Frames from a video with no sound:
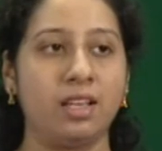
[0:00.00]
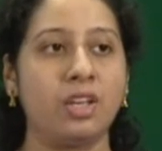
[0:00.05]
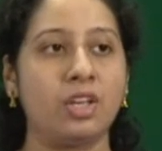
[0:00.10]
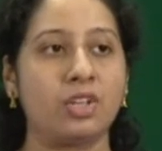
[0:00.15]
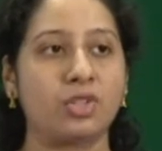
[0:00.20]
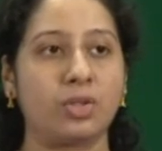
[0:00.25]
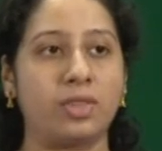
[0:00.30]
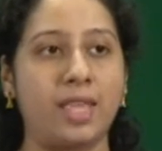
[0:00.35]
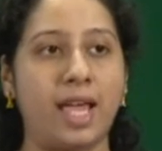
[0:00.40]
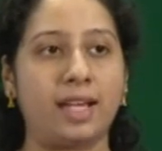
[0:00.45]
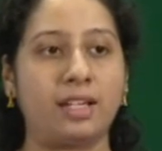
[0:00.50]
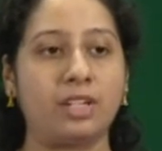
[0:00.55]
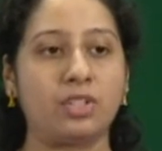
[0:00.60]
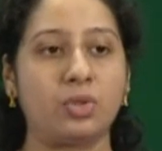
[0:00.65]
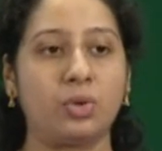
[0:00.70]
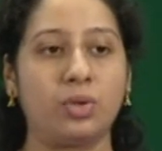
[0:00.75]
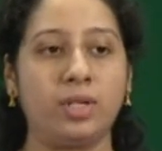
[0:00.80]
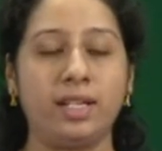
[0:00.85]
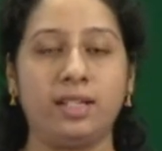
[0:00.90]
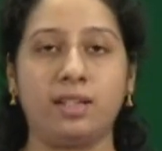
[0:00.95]
So, that is
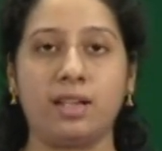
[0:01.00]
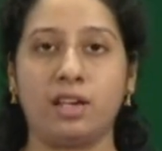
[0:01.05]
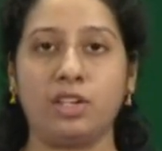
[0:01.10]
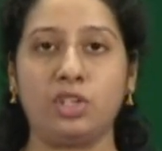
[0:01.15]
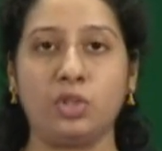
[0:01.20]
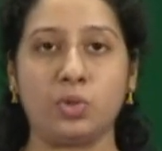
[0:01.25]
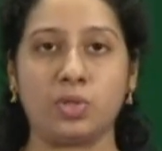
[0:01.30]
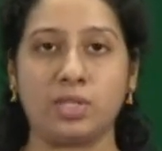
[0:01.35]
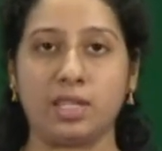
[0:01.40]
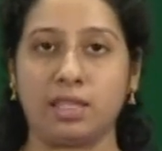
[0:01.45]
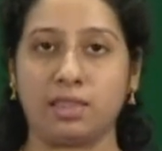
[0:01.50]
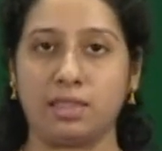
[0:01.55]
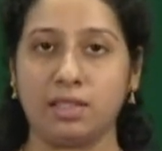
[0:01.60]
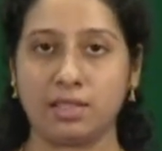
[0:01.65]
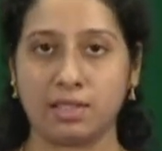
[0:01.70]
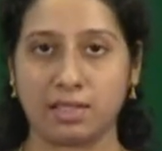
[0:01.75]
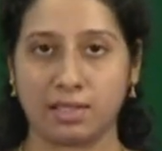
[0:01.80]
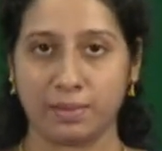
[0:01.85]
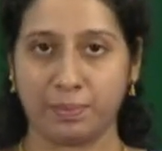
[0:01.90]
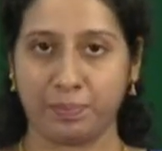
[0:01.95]
only done using
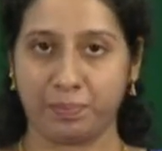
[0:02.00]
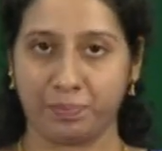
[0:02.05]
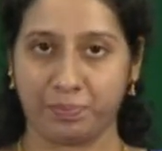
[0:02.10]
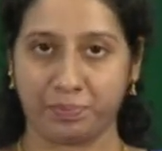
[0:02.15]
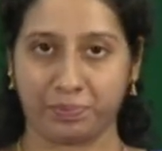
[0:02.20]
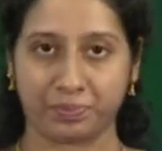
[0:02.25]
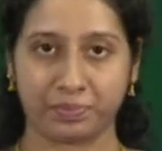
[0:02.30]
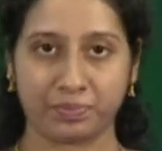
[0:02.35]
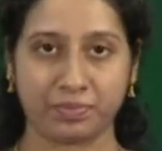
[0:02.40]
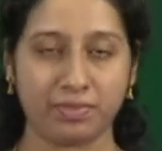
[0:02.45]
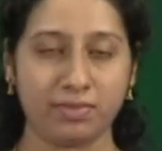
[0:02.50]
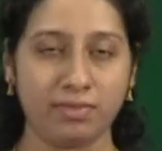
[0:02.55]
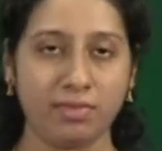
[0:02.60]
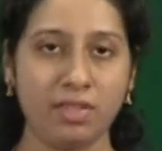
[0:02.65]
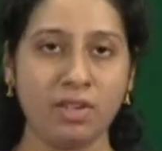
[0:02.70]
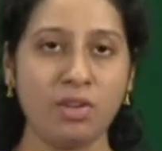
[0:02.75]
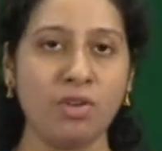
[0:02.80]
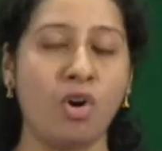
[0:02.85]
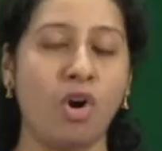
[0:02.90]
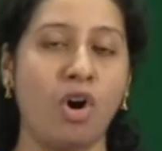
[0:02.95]
this
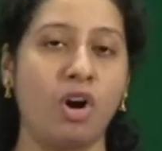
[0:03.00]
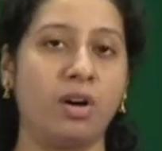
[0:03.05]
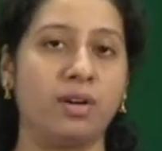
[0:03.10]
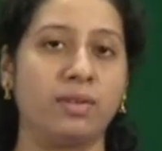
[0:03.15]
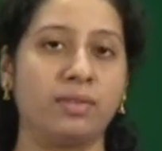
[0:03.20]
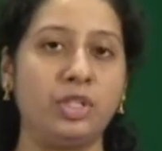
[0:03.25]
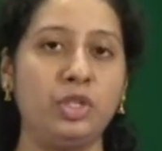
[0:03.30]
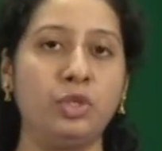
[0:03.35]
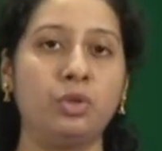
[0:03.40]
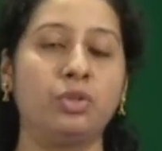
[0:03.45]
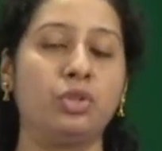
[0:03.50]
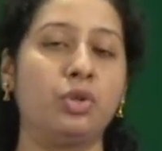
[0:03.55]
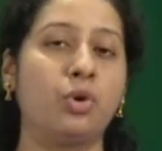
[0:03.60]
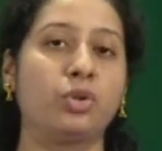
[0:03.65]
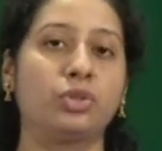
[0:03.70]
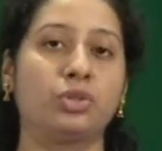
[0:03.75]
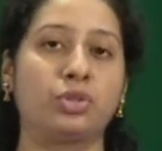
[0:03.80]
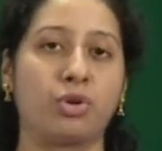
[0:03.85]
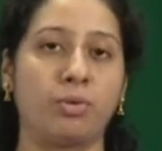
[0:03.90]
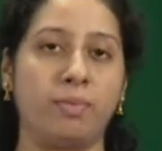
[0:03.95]

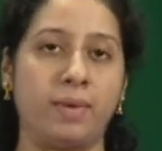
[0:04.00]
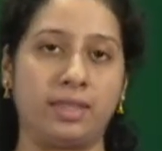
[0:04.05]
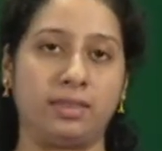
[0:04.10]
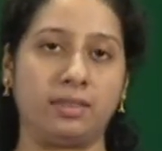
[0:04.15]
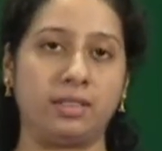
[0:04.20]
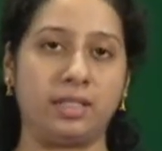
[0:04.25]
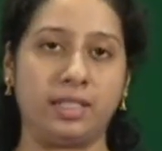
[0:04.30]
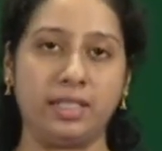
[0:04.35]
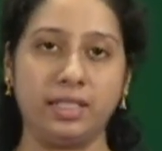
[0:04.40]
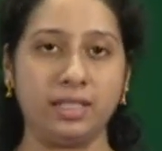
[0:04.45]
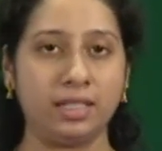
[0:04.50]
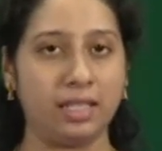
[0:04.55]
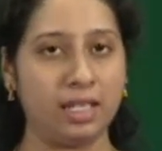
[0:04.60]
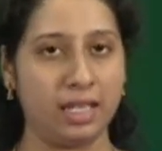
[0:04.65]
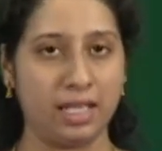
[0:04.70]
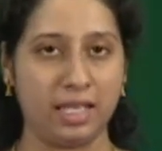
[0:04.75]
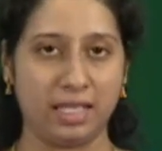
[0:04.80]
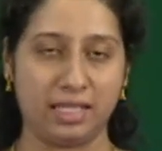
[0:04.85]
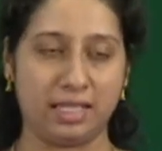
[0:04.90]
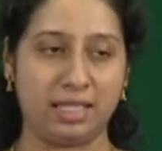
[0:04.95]
no throw method in
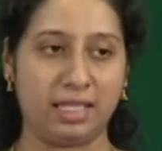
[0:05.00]
C++.